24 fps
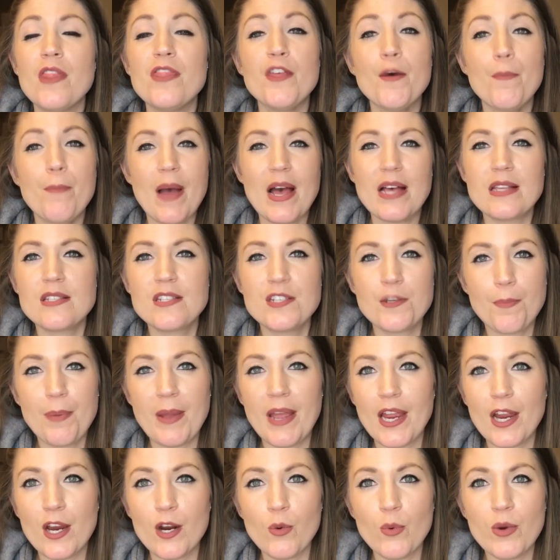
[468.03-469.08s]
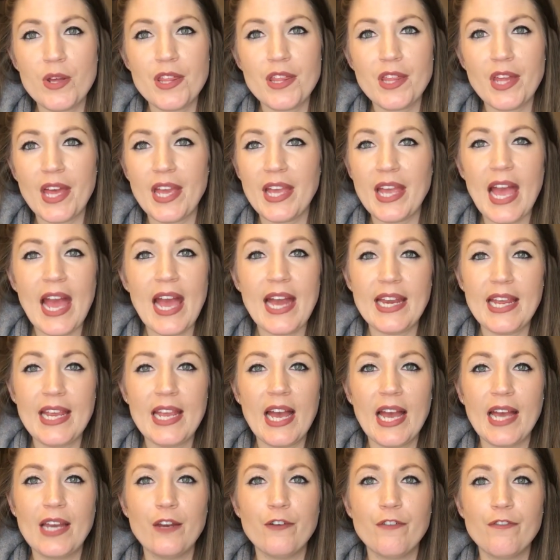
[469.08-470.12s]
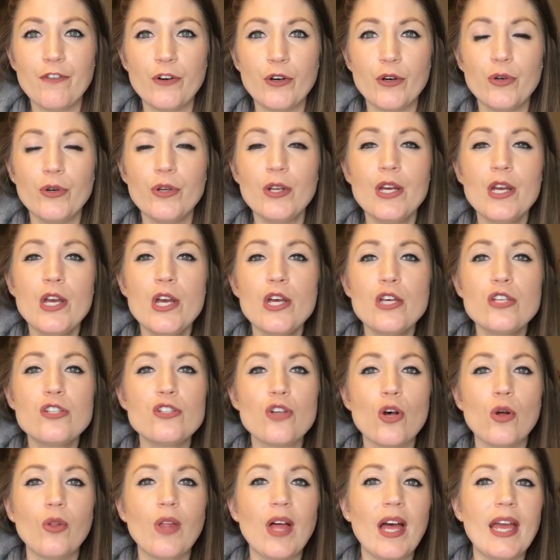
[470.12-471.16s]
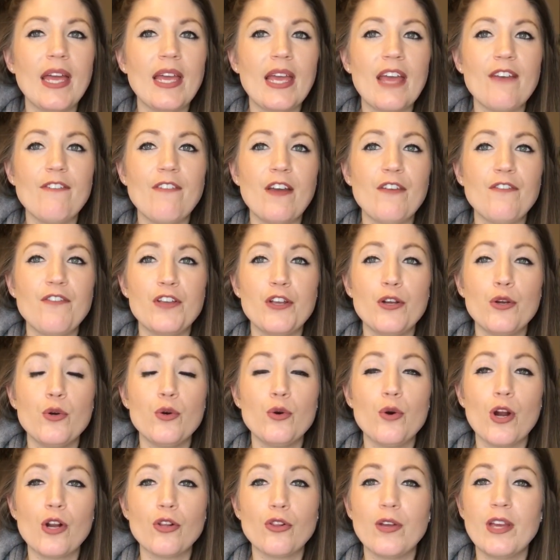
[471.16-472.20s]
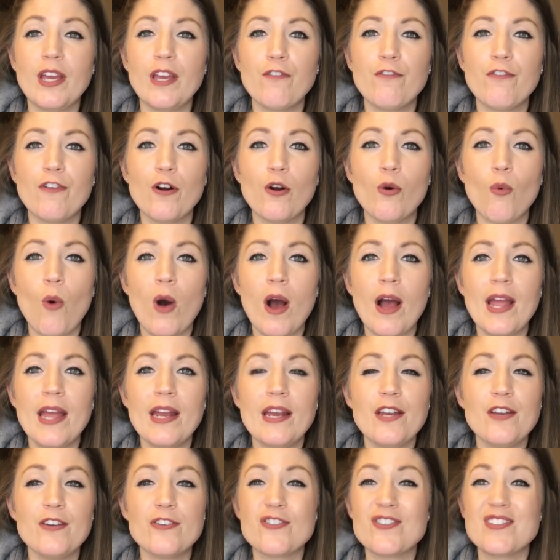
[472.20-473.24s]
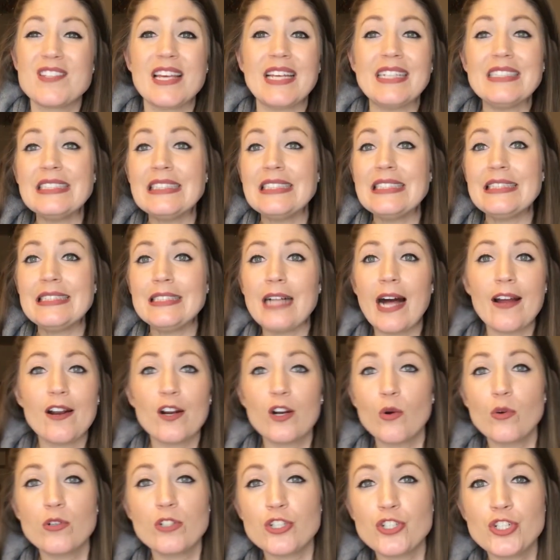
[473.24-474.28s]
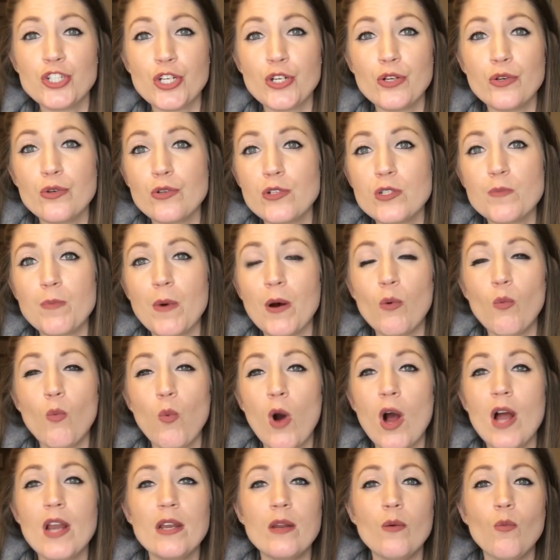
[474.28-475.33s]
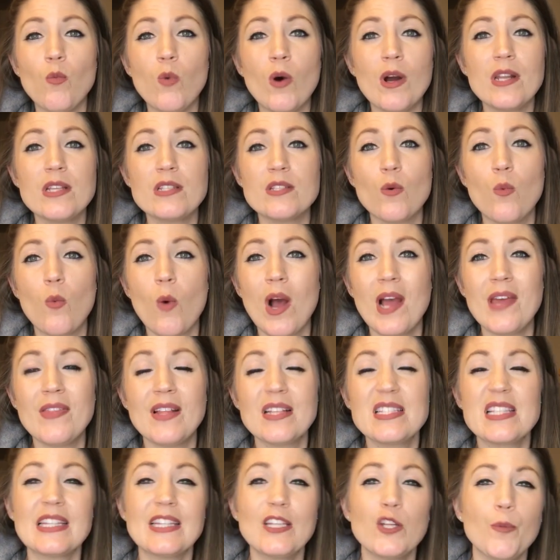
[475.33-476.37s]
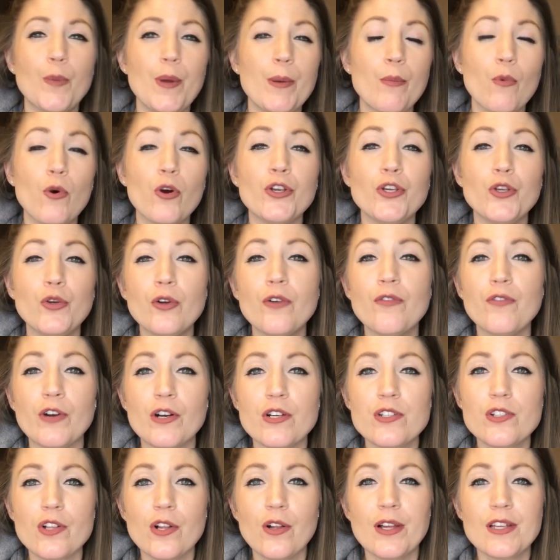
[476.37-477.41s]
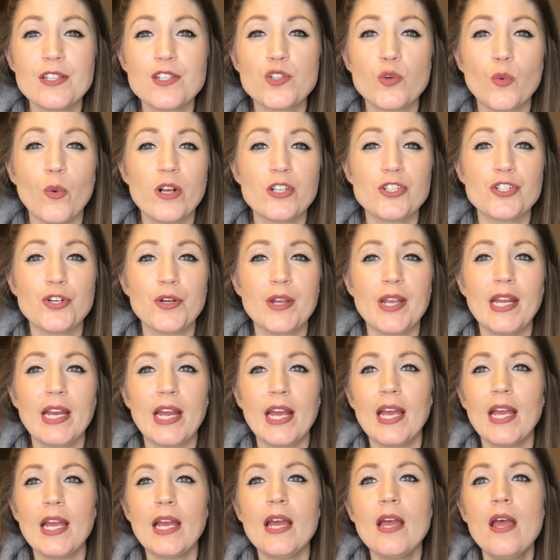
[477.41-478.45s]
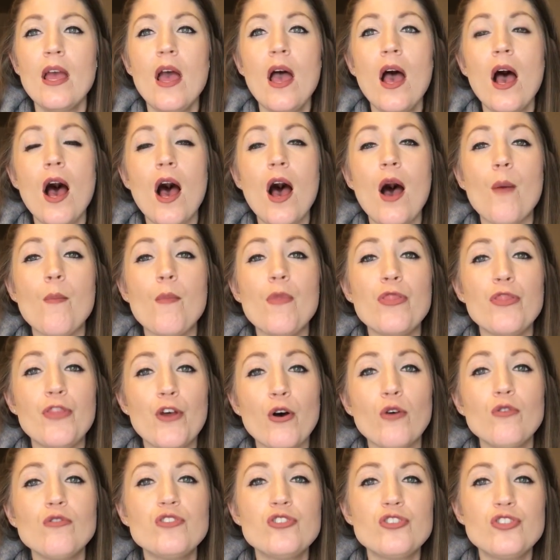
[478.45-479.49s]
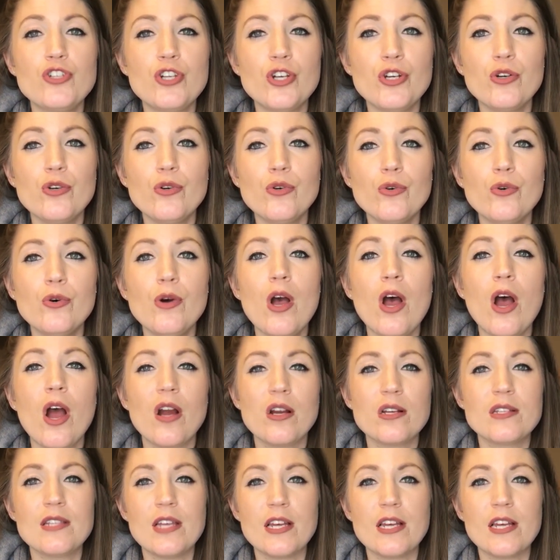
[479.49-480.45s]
the best to pair with like any kind of food. So like if you are looking for a wine and you're just like, I don't know what to choose, but what is a wine that's a little bit more universal as to what you're eating, those two are